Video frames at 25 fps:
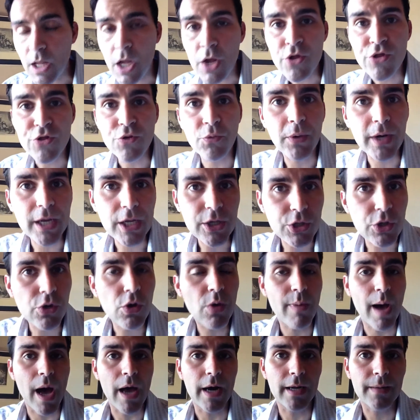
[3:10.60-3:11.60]
So what do you do
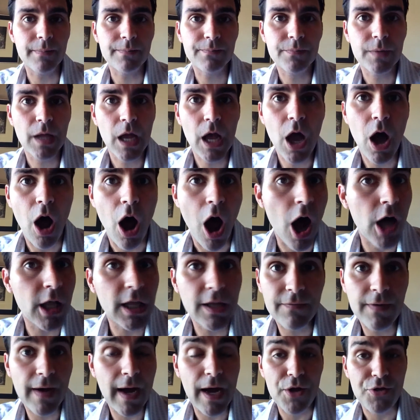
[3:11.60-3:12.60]
about it? All
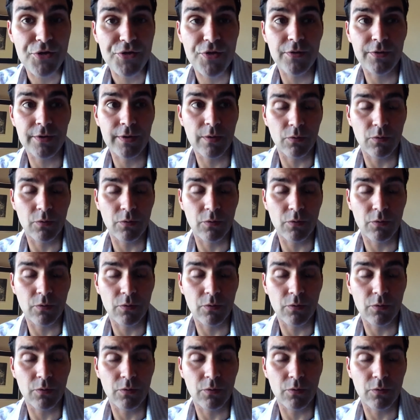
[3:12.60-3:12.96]
of us,